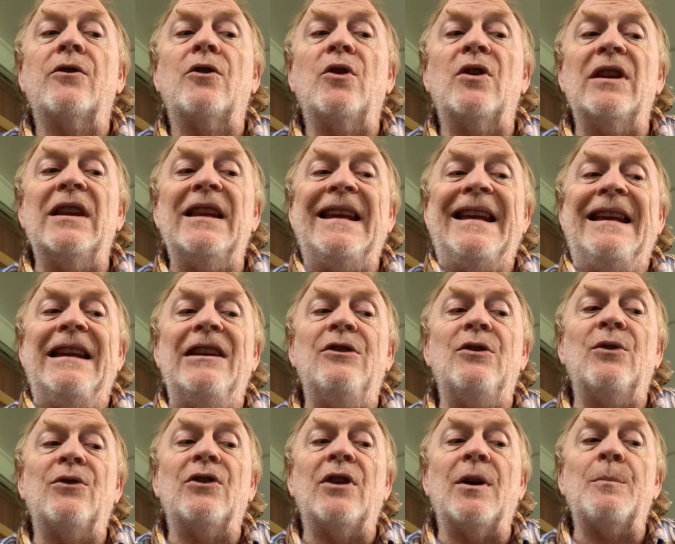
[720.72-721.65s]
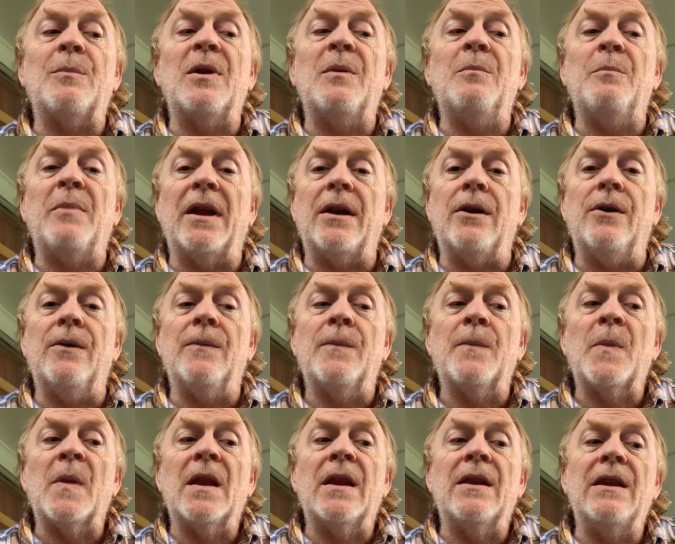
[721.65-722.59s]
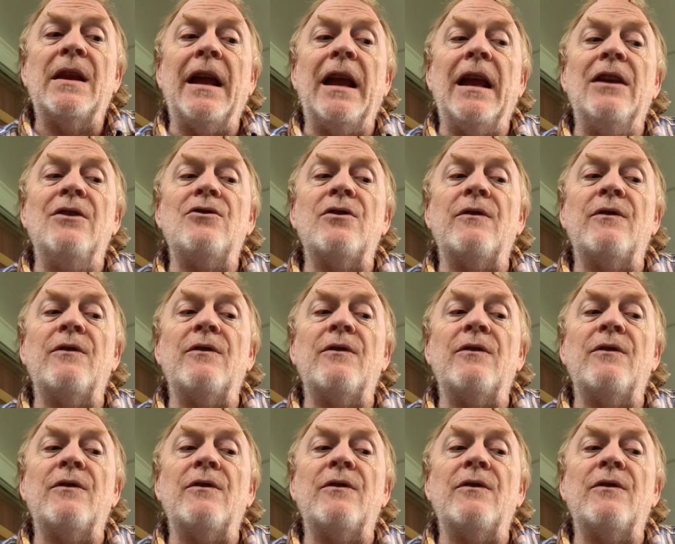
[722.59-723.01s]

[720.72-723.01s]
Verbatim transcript: could lead to something better the age